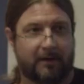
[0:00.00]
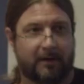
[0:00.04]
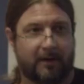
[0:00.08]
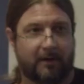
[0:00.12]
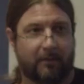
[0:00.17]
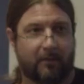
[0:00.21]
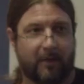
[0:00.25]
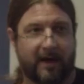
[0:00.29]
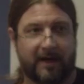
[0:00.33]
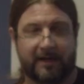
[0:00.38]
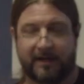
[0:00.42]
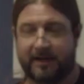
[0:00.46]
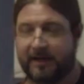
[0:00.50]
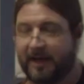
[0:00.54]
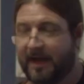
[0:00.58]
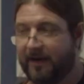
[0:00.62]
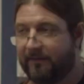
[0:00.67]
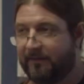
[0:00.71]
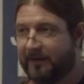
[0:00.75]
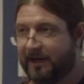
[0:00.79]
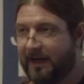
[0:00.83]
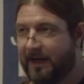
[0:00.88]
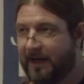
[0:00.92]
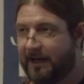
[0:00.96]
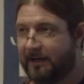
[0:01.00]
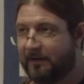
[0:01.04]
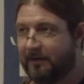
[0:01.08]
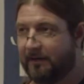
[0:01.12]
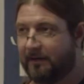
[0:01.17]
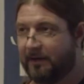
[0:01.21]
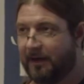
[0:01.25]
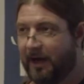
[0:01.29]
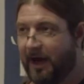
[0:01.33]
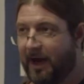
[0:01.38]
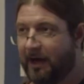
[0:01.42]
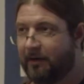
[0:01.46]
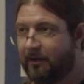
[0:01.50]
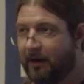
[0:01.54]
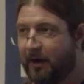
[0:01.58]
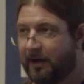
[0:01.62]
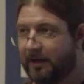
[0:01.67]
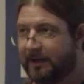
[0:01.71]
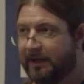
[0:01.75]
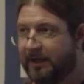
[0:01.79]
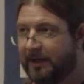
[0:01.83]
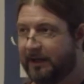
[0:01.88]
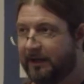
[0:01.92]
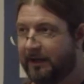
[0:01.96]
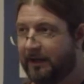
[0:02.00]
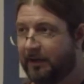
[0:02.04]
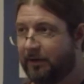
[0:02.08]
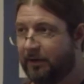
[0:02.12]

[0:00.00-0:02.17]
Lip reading: way to navigate the hierarchy. It